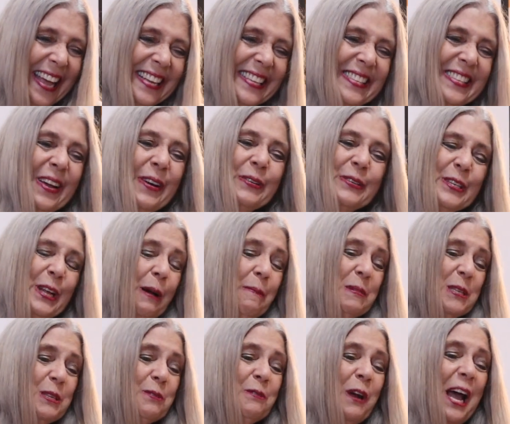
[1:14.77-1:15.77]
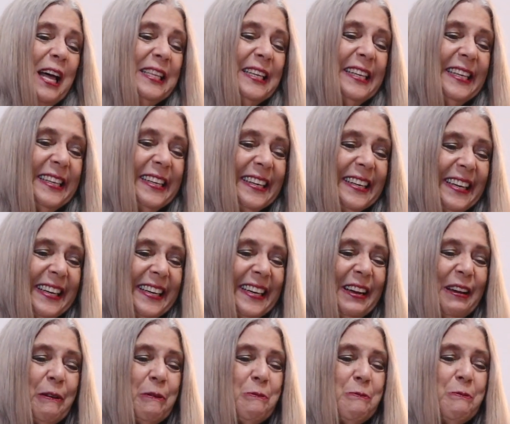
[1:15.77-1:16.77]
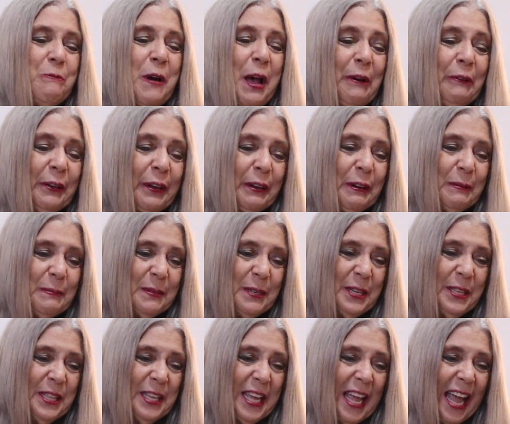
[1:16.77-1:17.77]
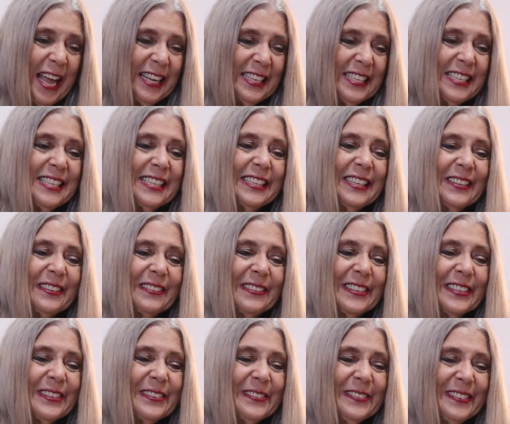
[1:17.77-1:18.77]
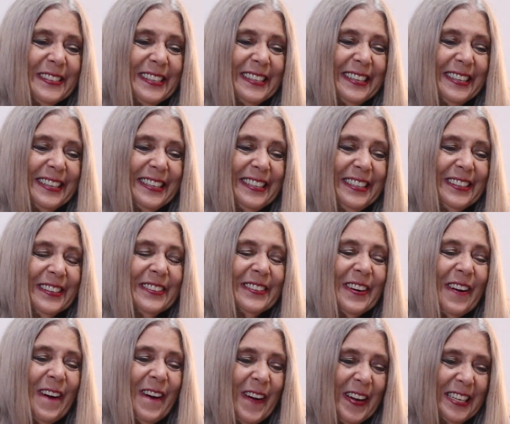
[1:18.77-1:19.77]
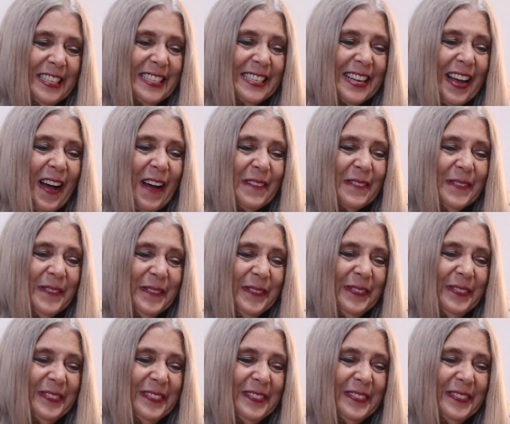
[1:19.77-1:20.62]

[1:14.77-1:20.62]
So, Thomas Rowley, welcome to the Gangsta Guru. You're on, Tom.